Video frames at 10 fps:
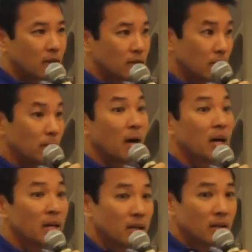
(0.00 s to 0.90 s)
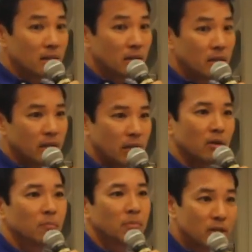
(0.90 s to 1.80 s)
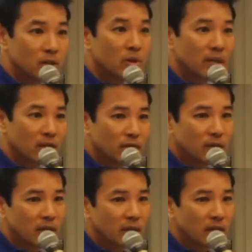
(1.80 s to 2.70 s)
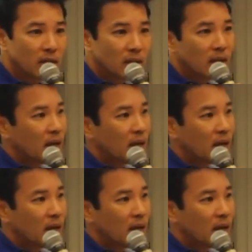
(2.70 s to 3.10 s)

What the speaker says: there's the body, you can learn by doing and feeling,